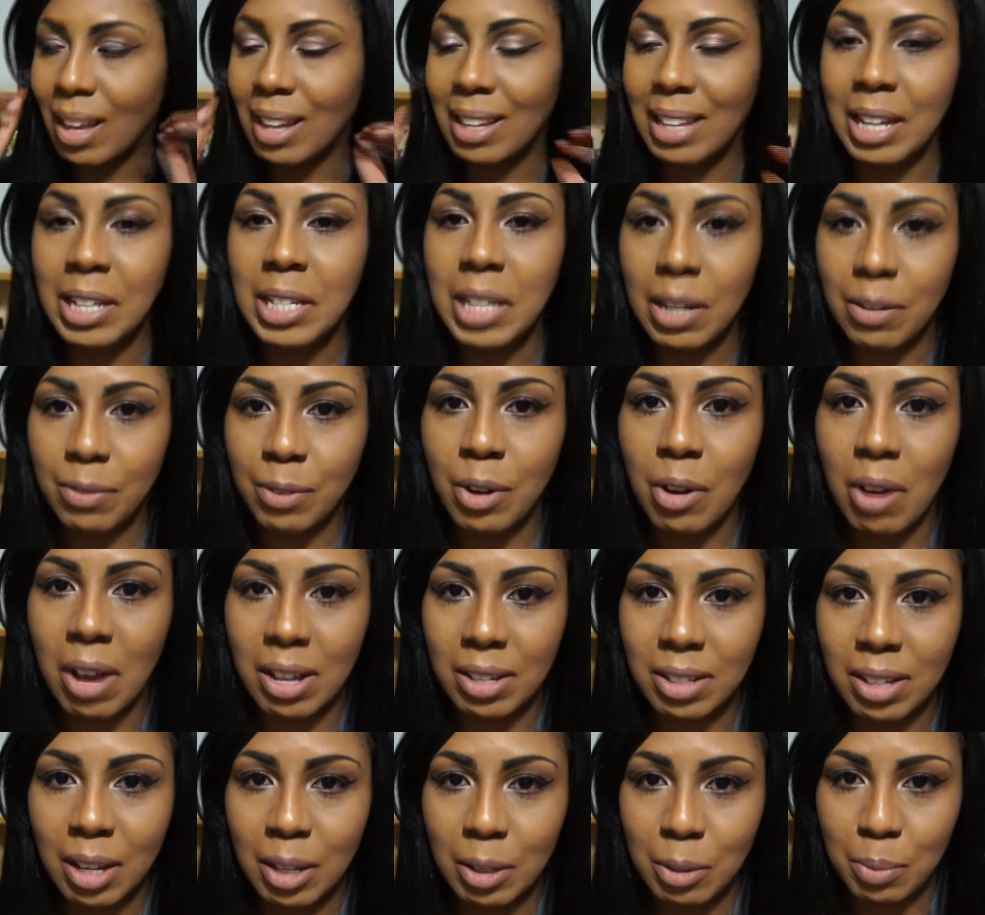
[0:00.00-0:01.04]
And he's gonna figure out
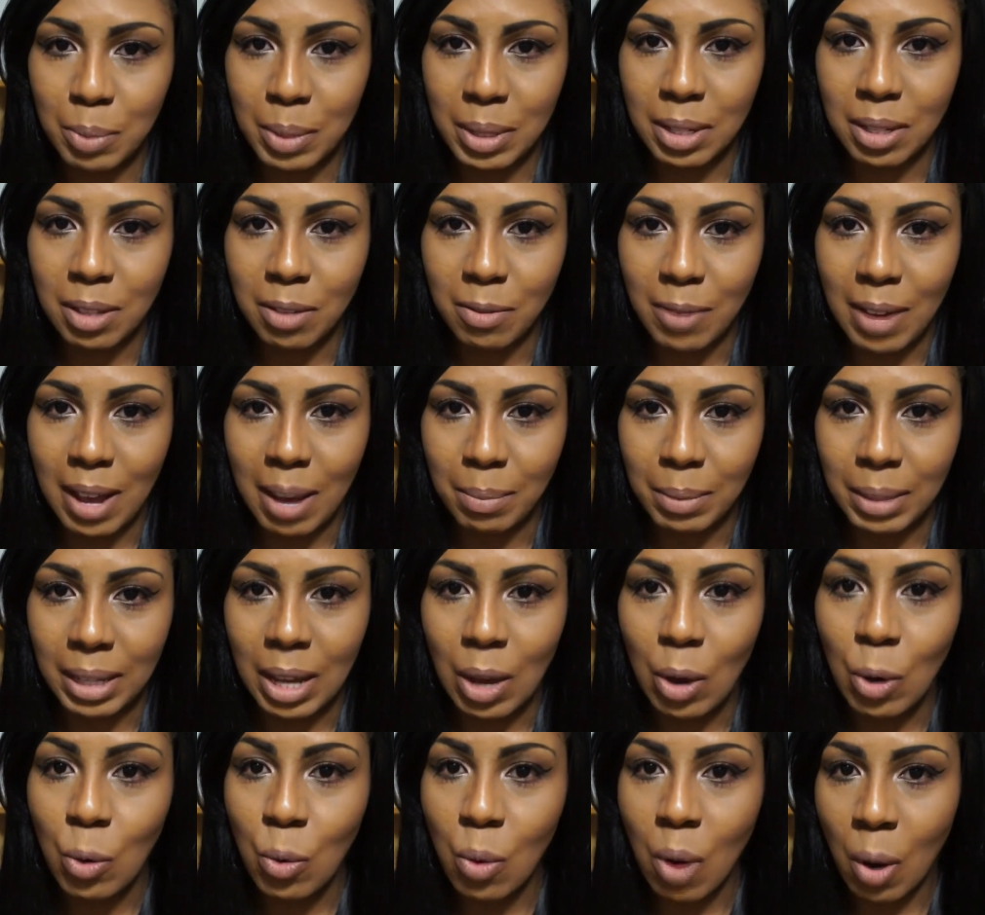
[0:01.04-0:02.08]
how he's gonna explain to the
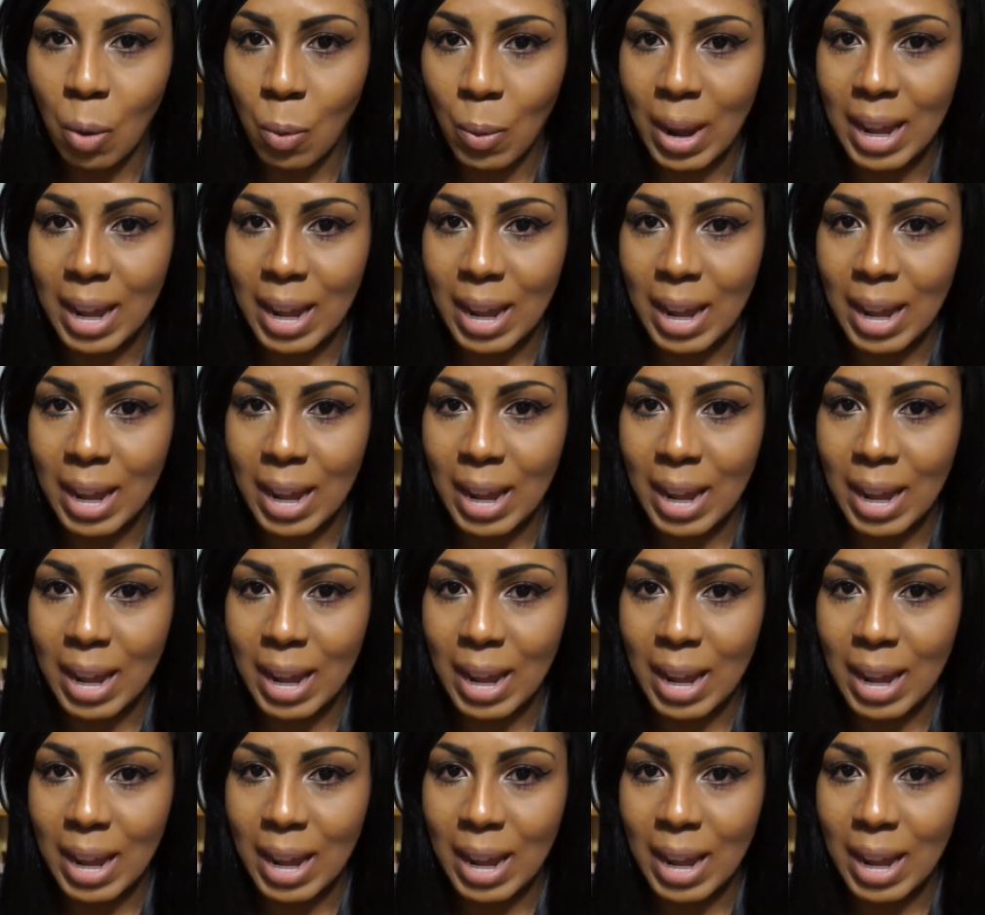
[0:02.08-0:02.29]
family who are